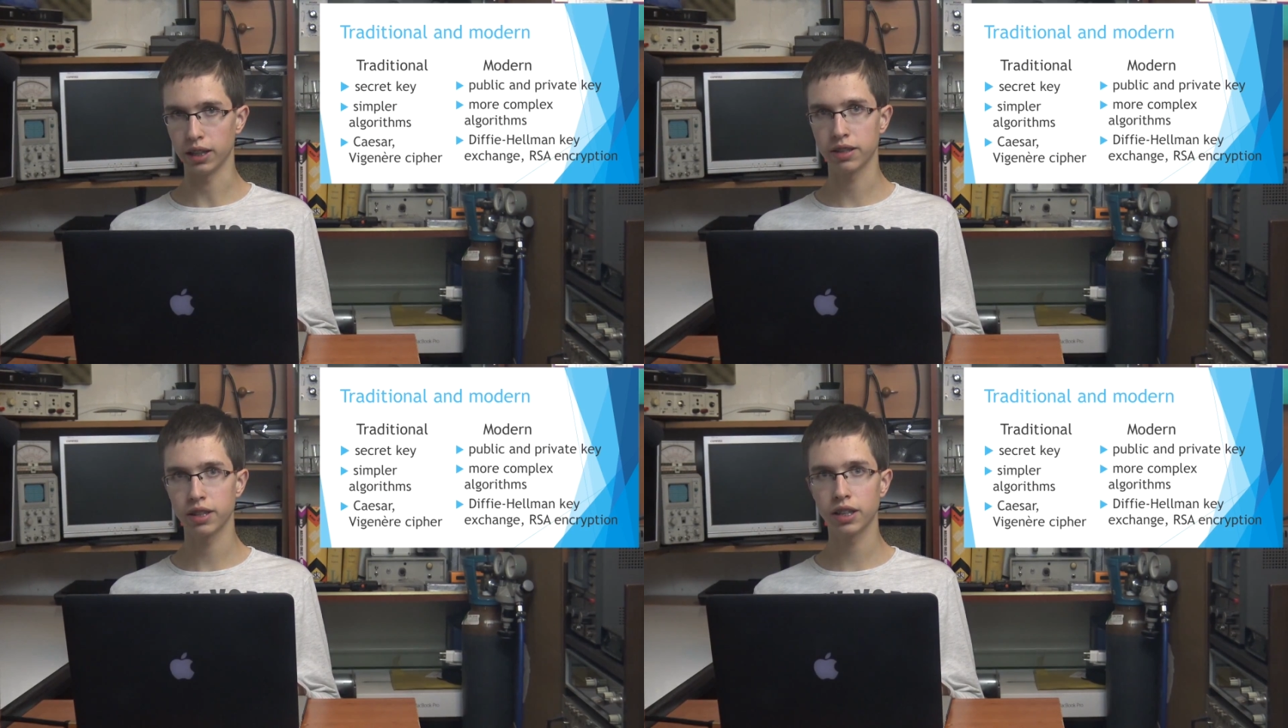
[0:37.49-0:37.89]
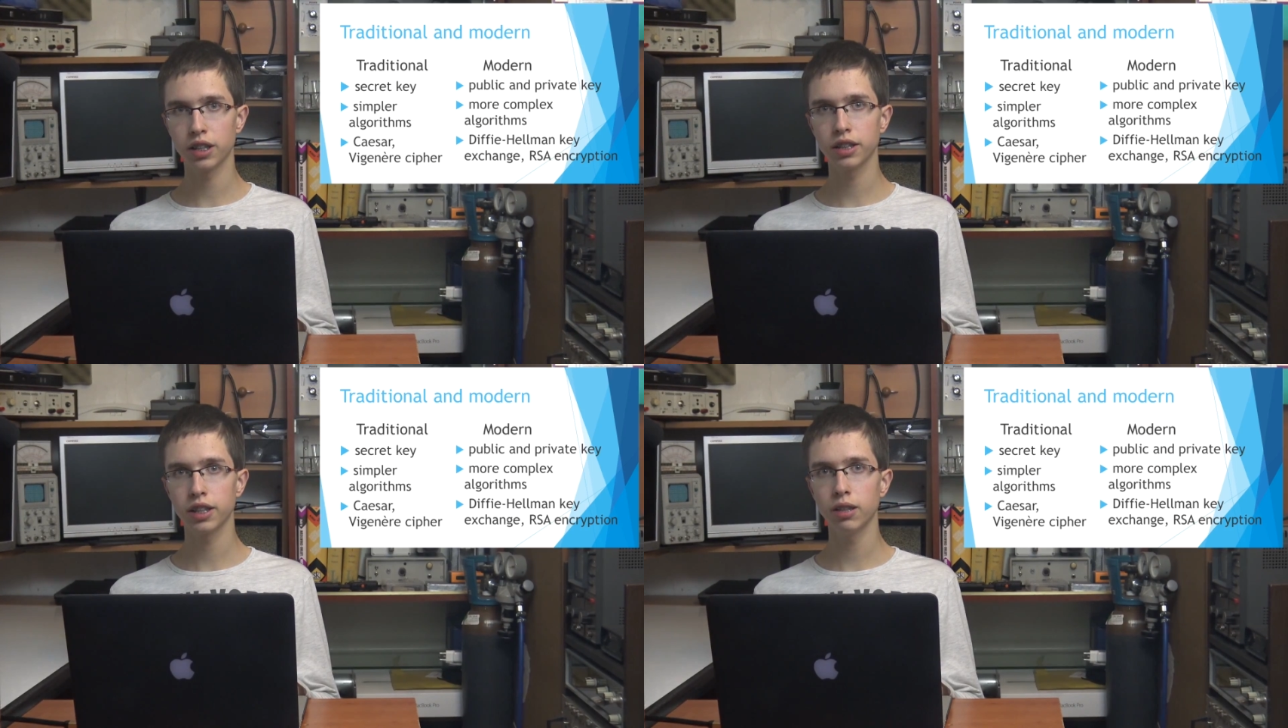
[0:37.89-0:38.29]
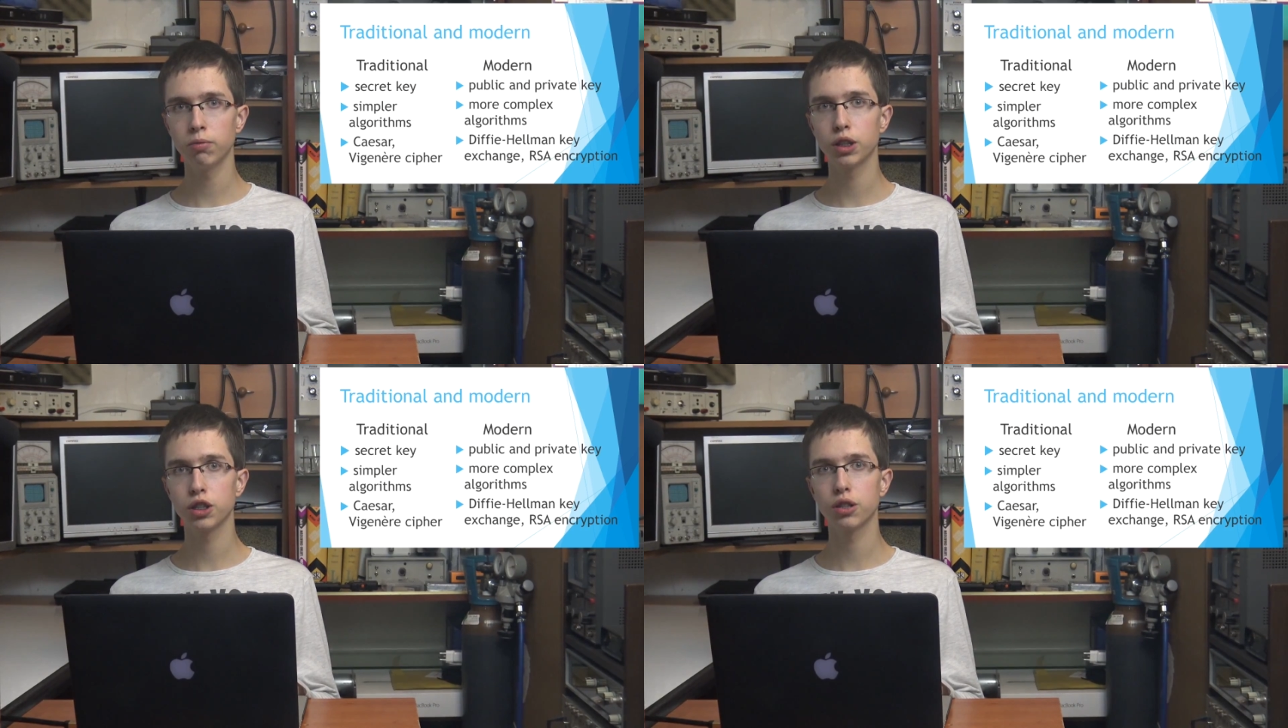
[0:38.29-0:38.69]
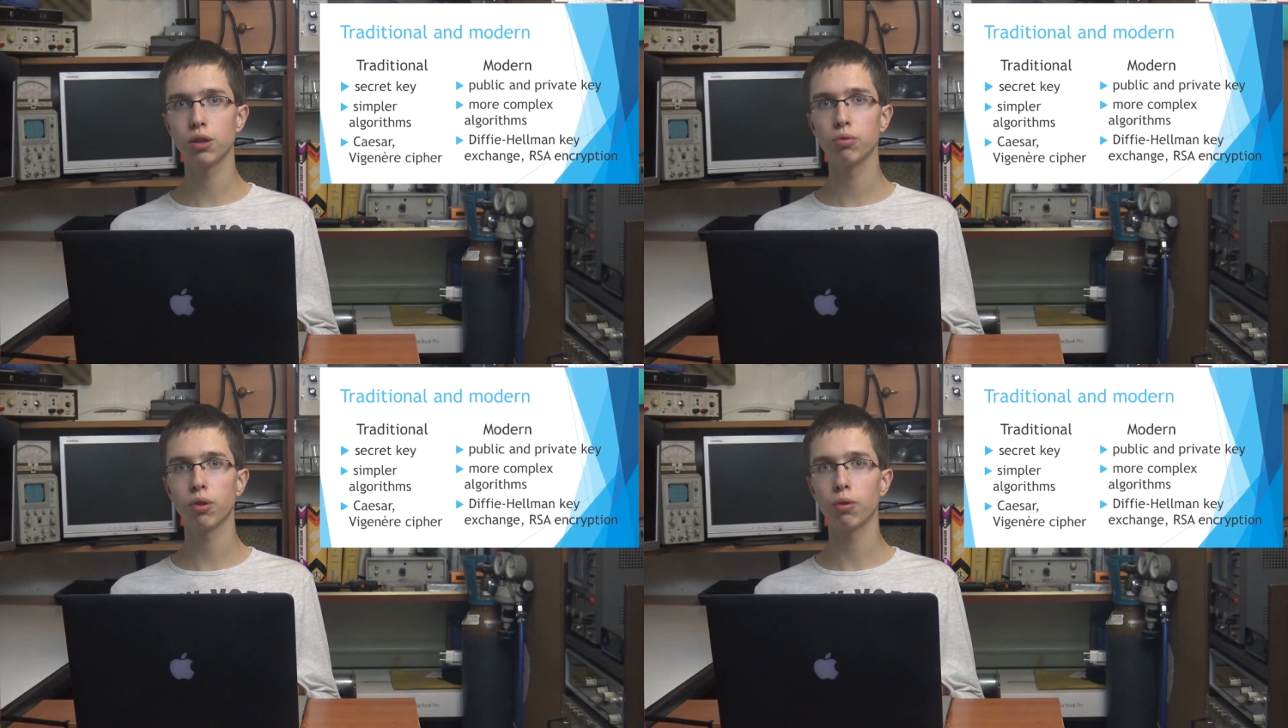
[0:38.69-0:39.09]
a secret key, which is
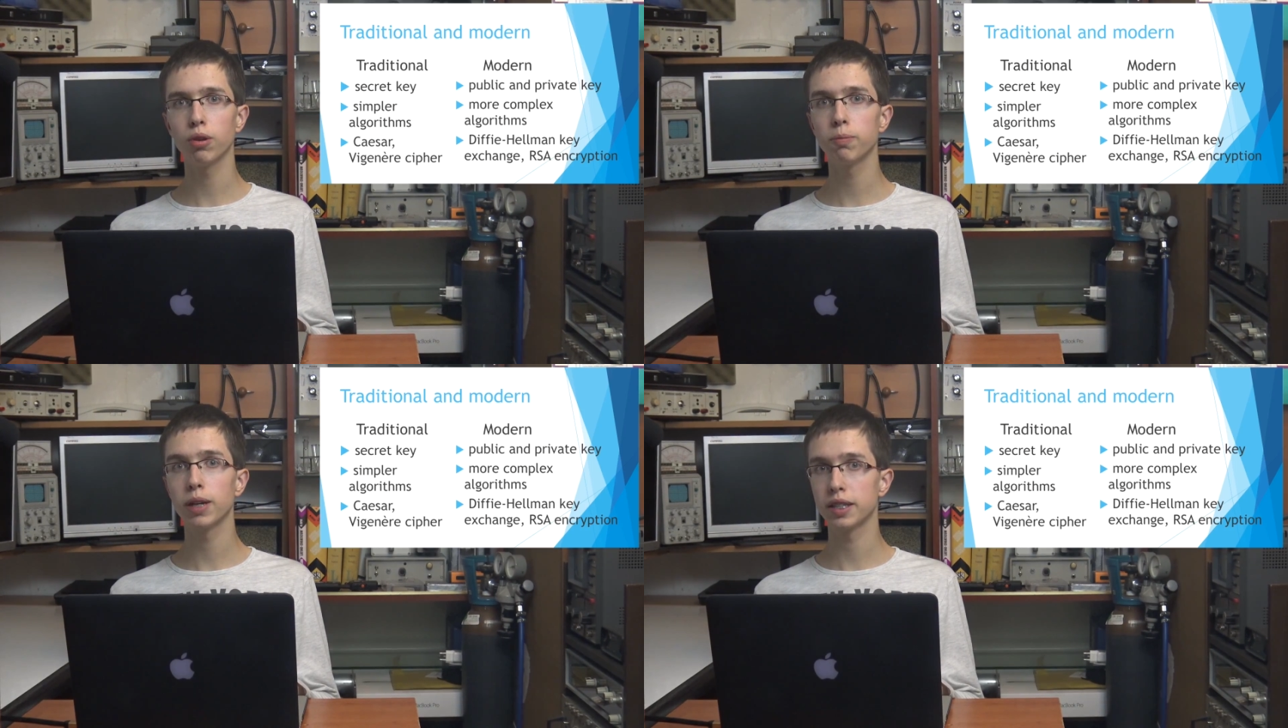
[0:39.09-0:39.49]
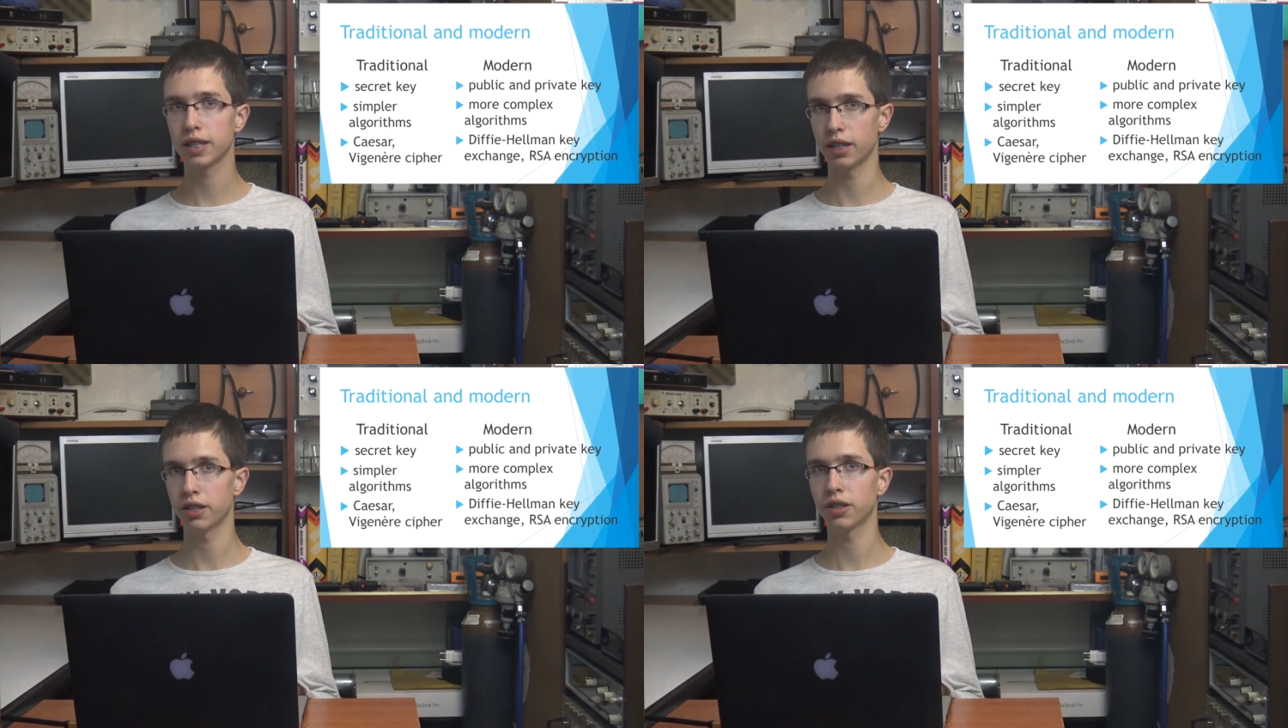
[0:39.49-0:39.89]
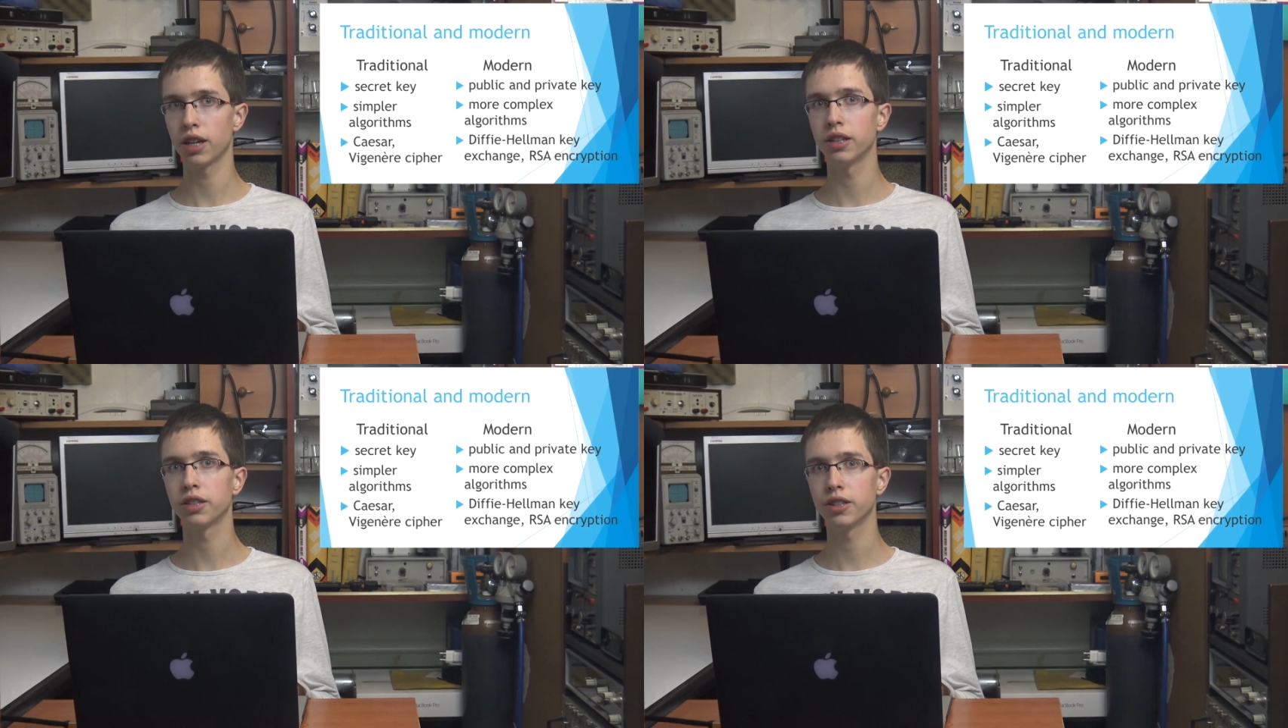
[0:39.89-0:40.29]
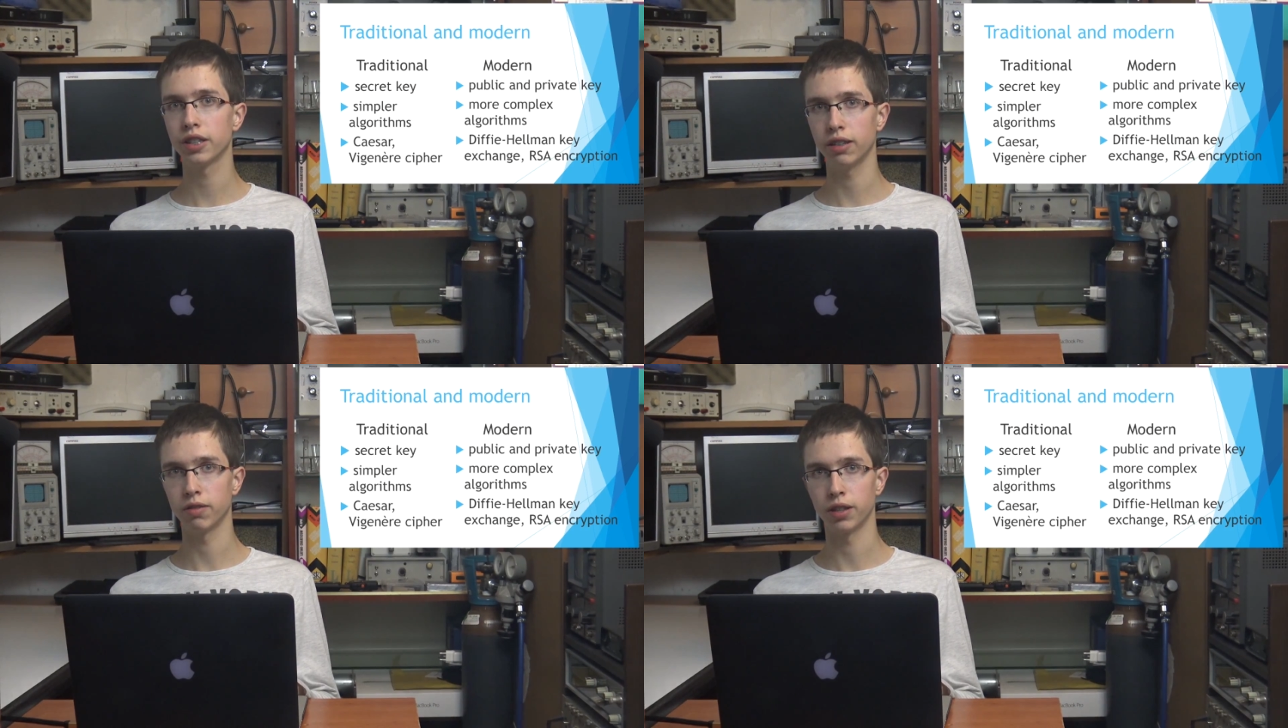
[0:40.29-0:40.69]
known only by sender and
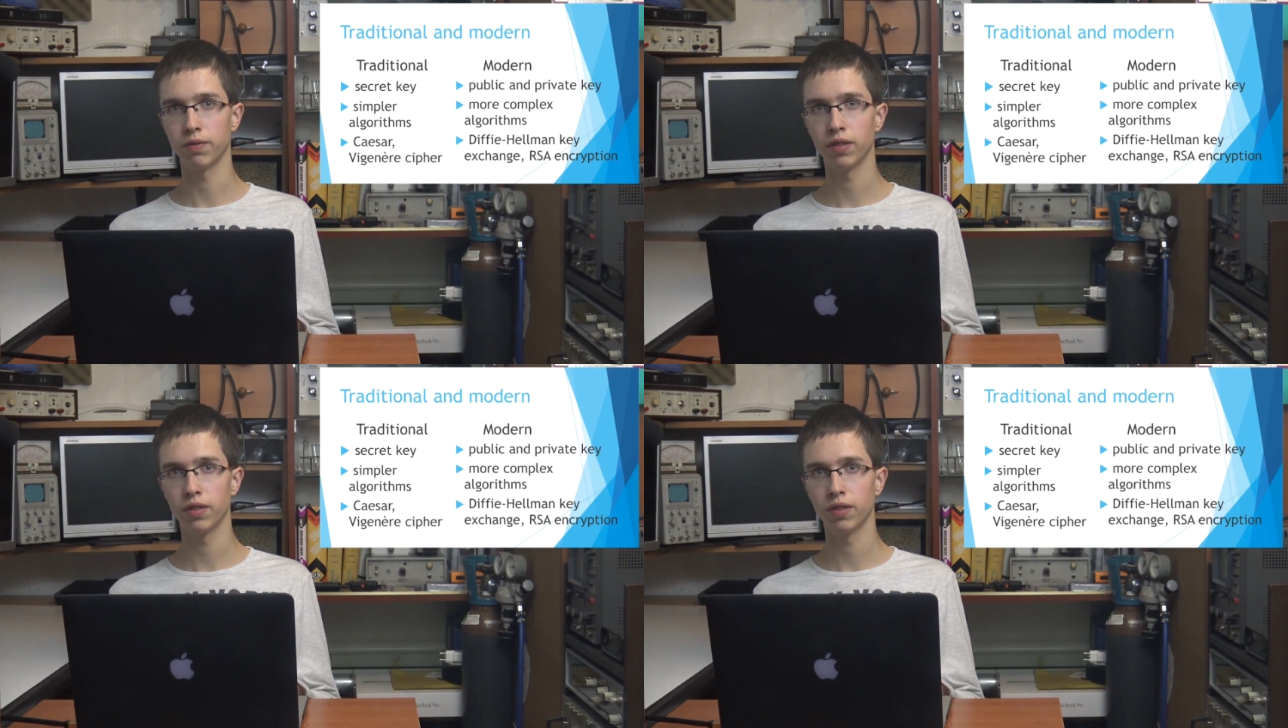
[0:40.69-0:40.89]
receiver.